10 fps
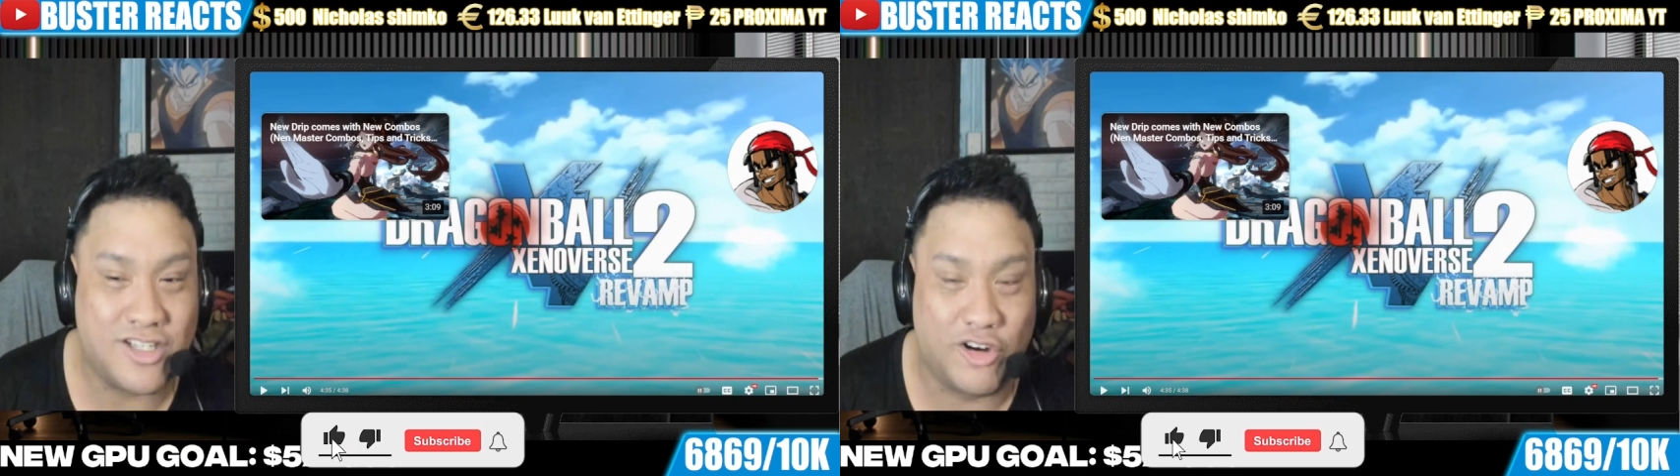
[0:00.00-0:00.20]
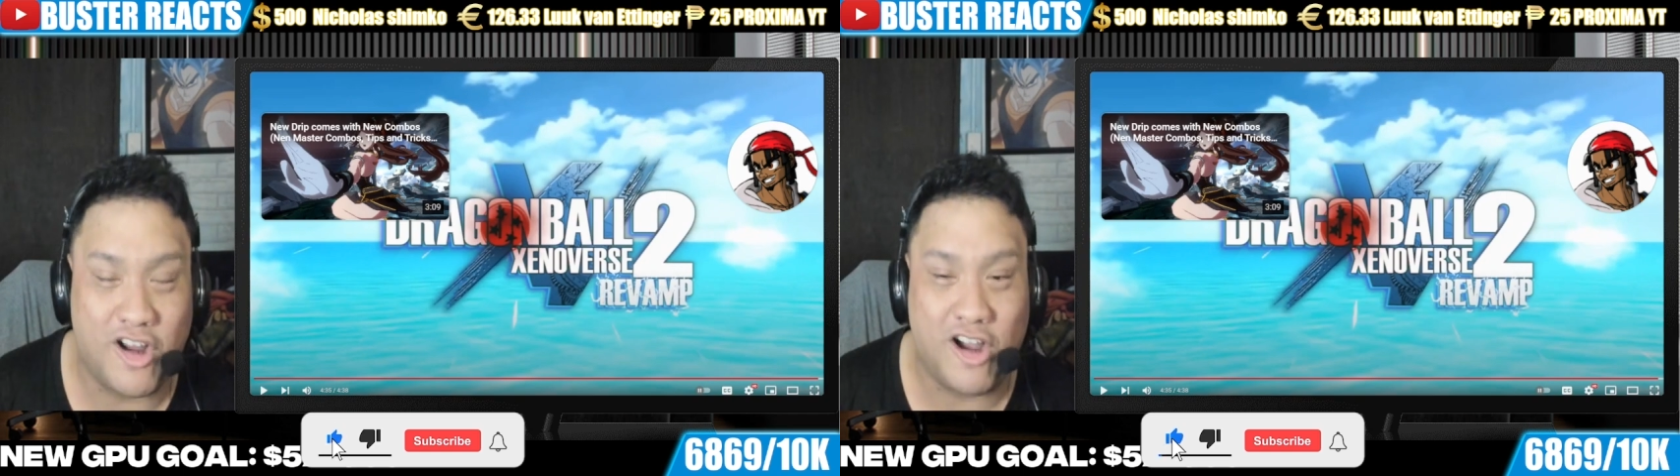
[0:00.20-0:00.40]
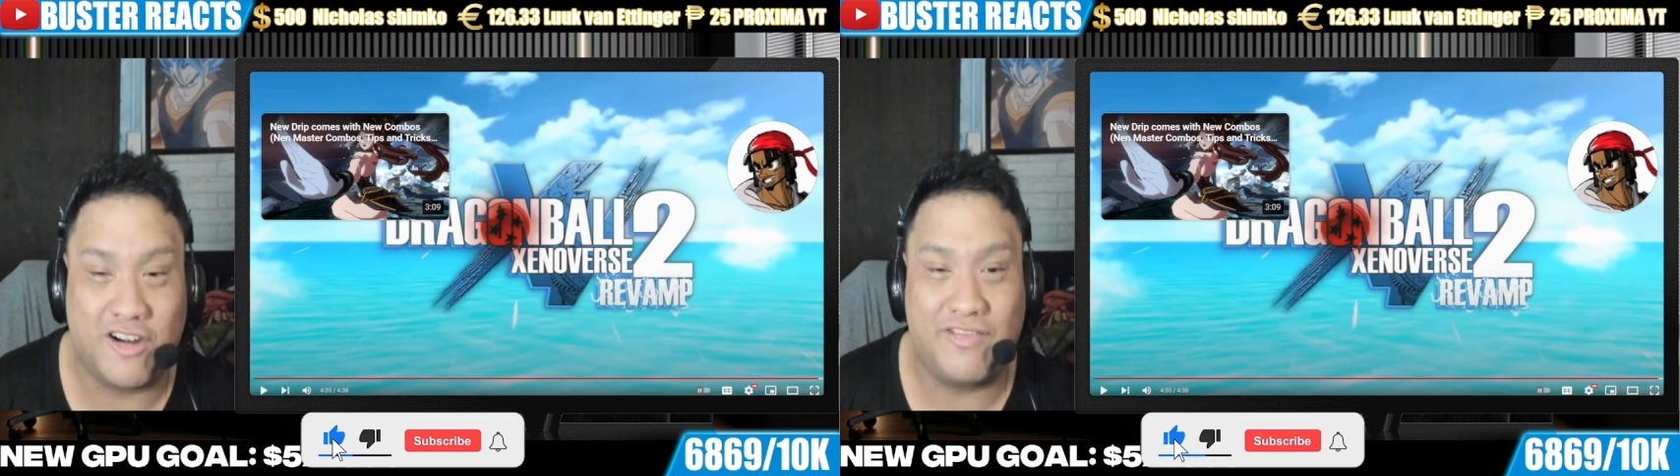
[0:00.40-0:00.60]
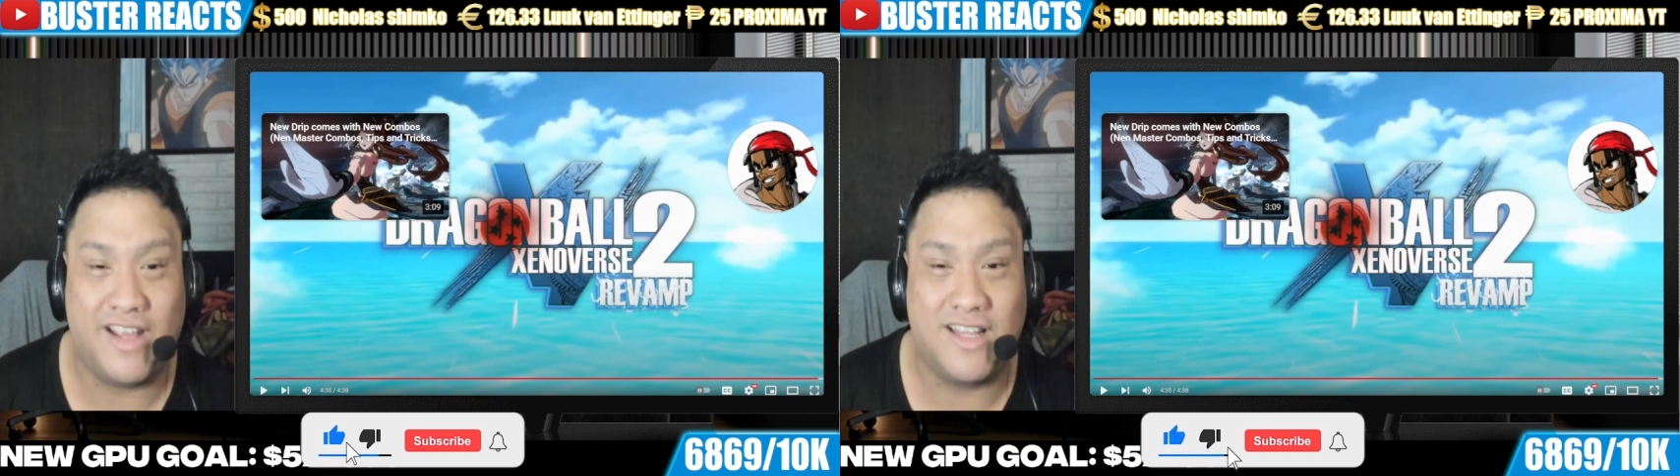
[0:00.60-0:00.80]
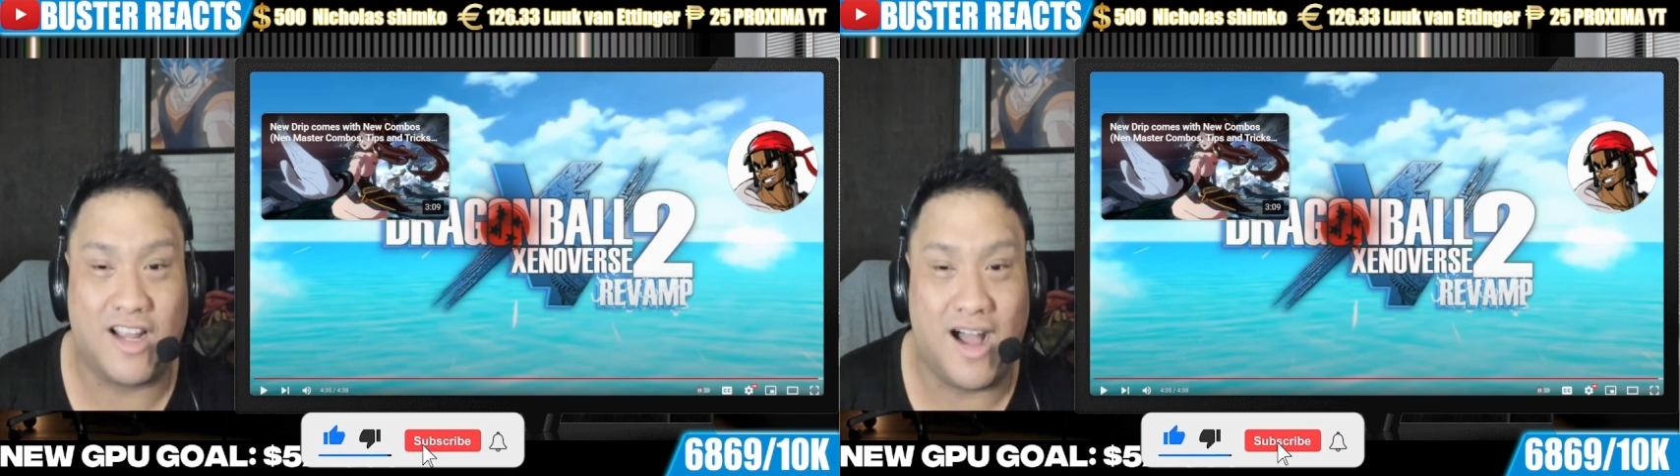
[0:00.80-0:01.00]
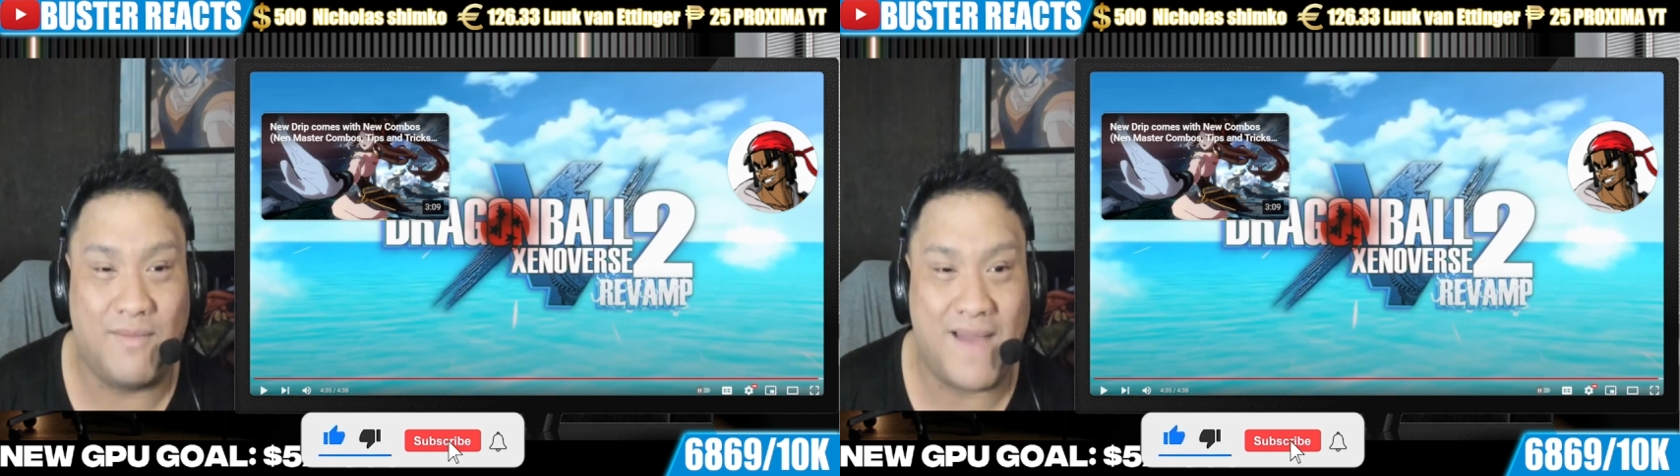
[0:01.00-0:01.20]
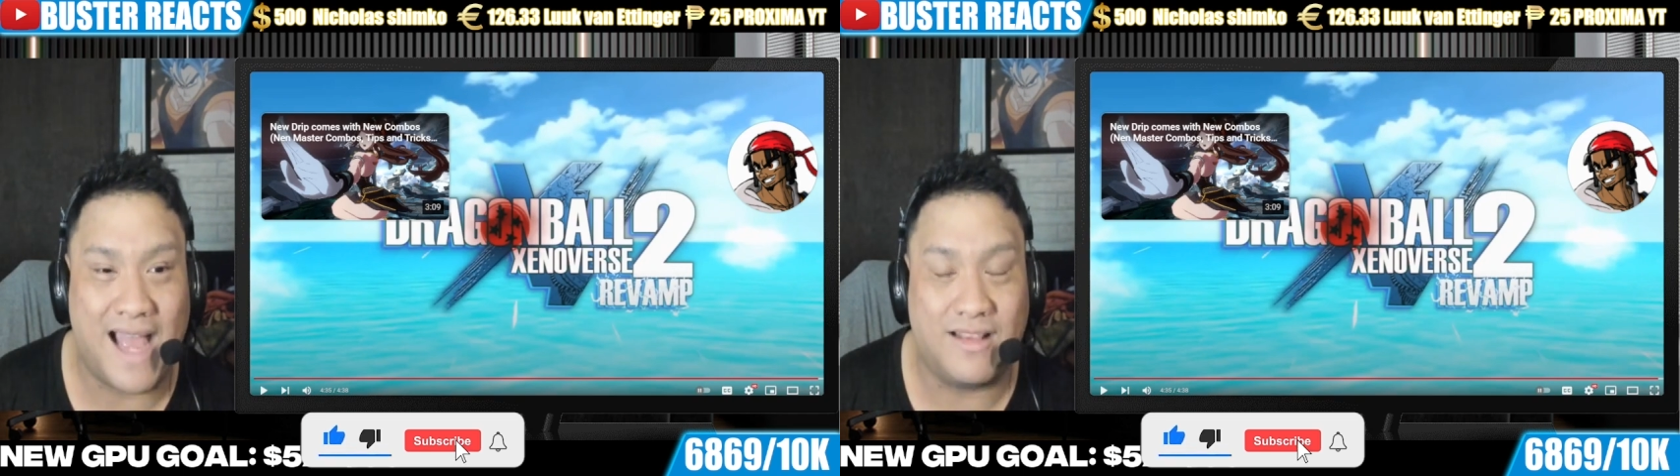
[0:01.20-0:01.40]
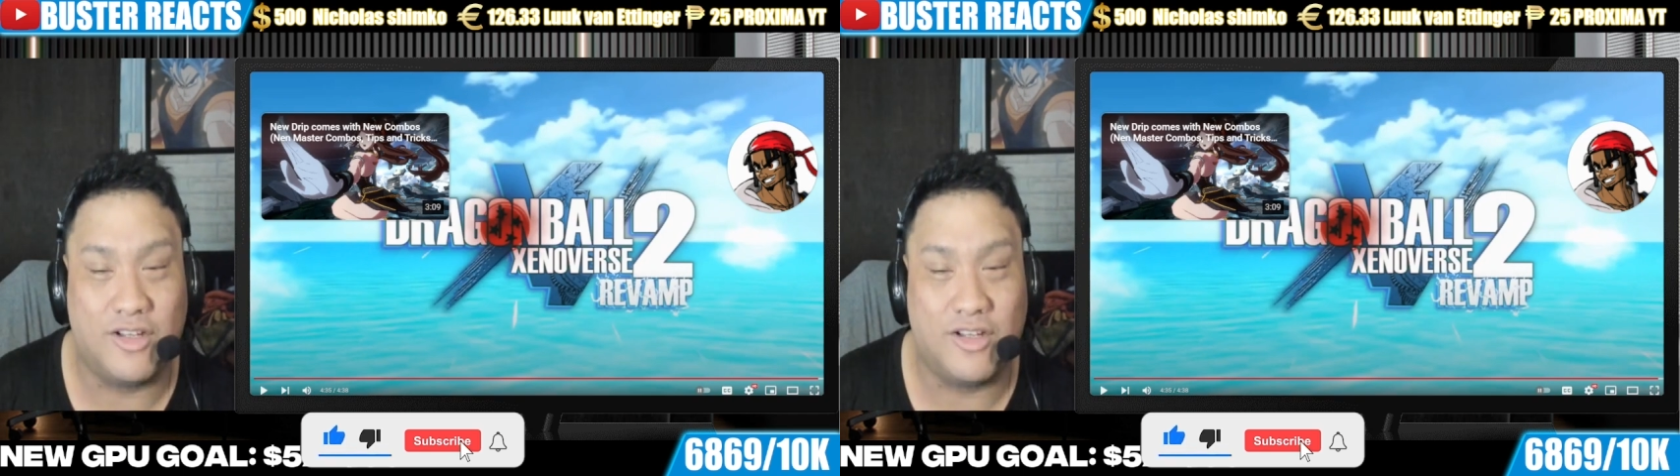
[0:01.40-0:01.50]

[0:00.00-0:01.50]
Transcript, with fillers: choreography in the combat.